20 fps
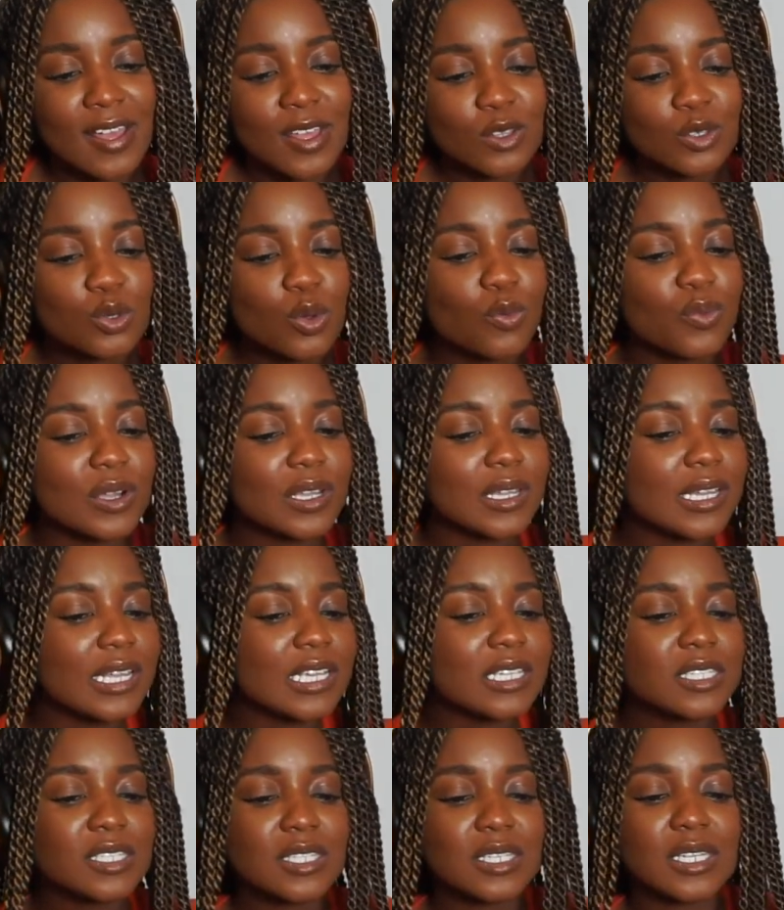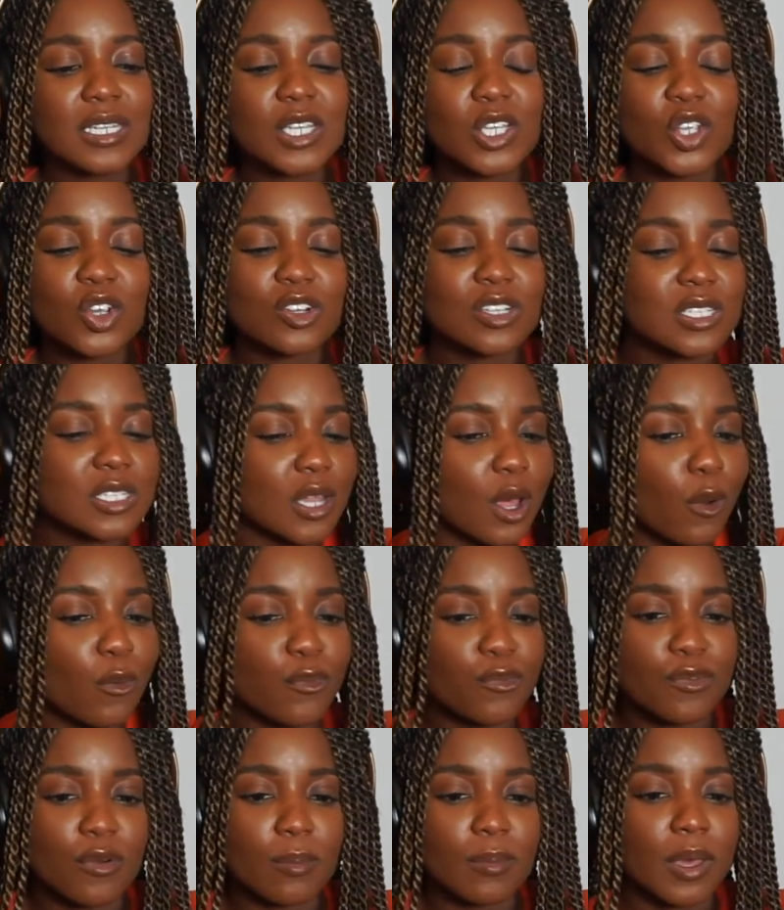So release yourself
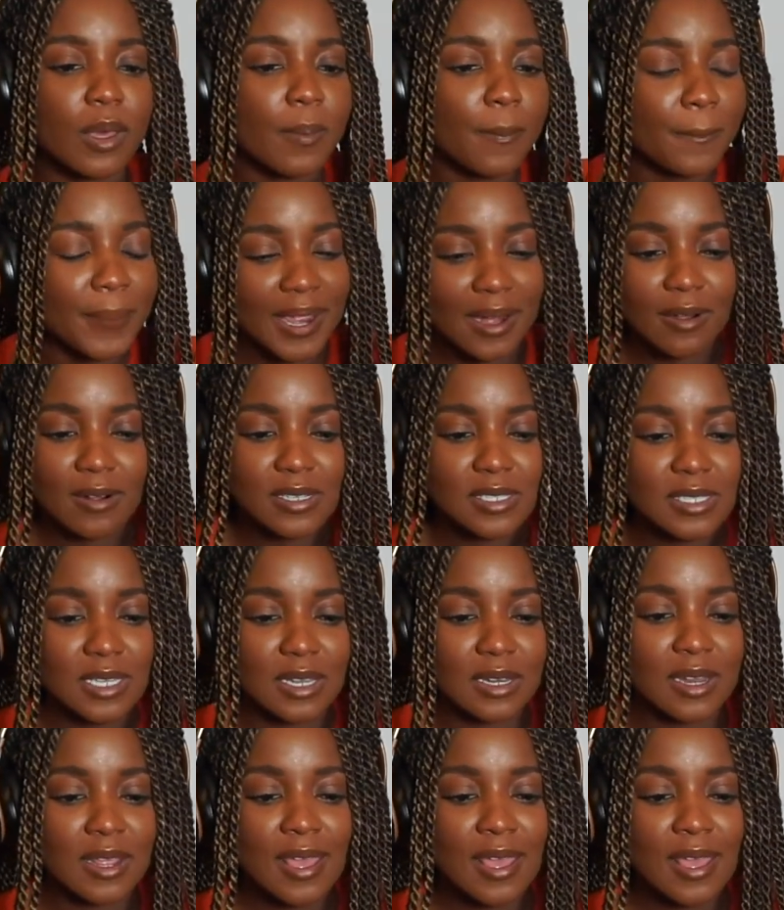from comparison.